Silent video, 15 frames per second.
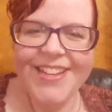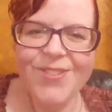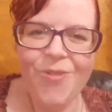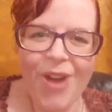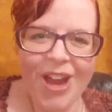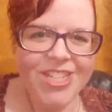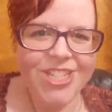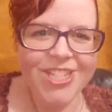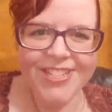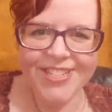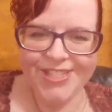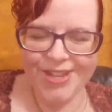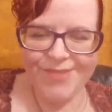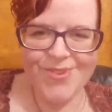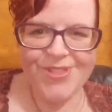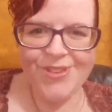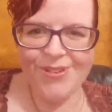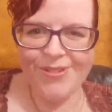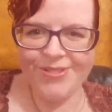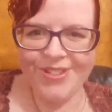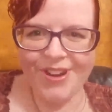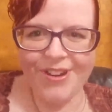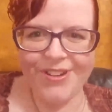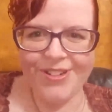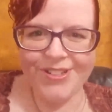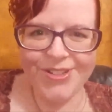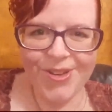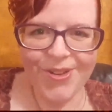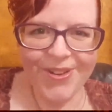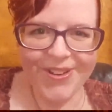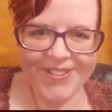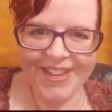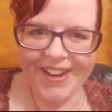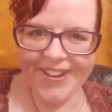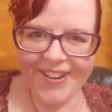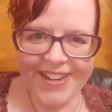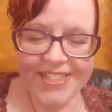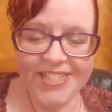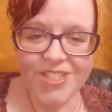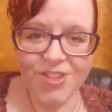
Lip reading: Watching some of those are so hilarious.